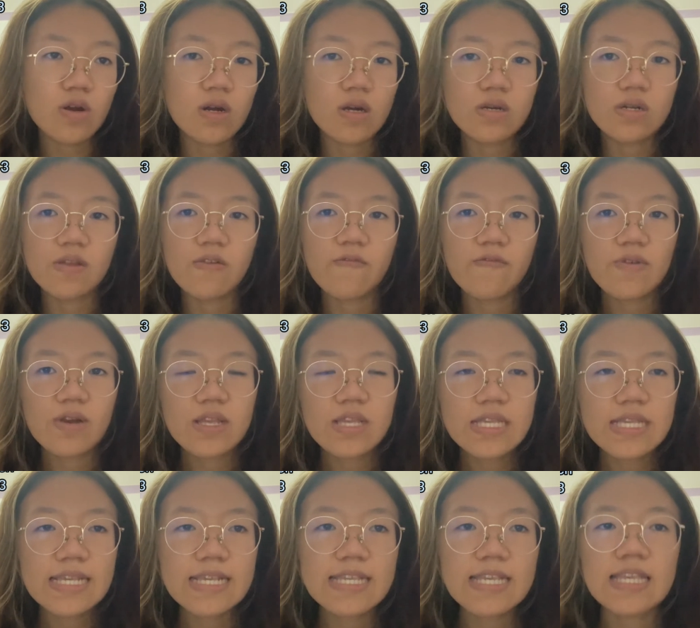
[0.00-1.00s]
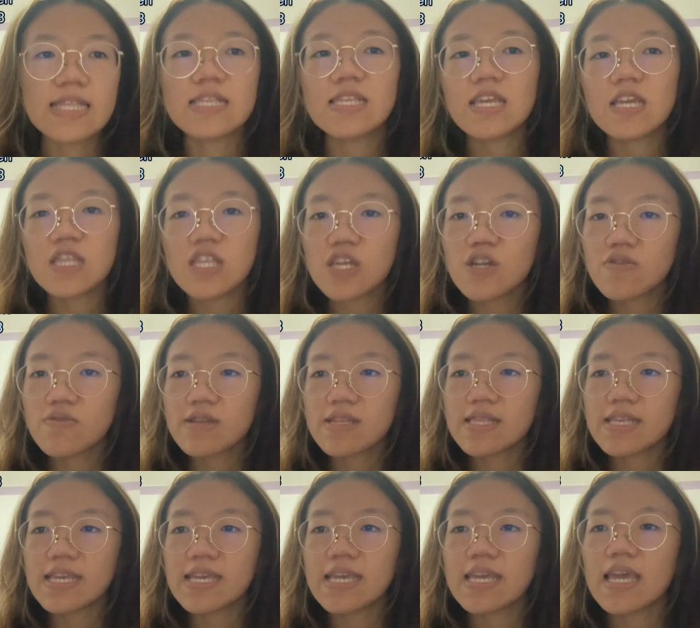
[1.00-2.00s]
are differences in
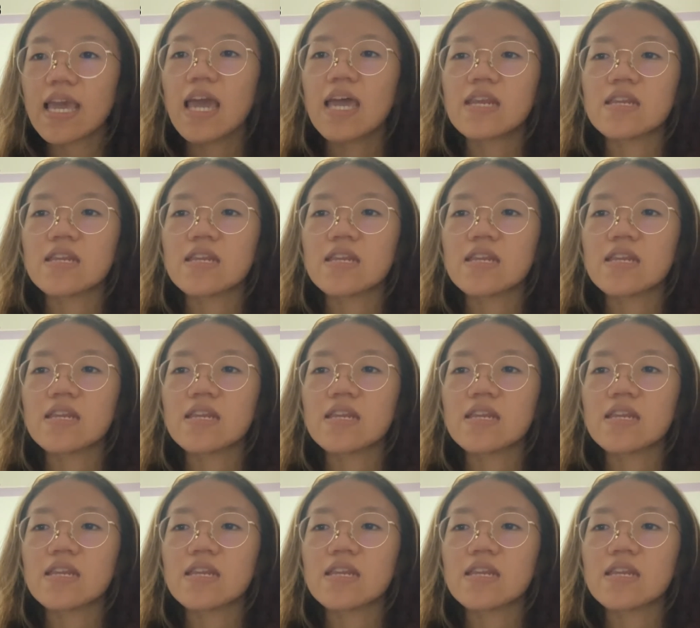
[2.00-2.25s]
seniority,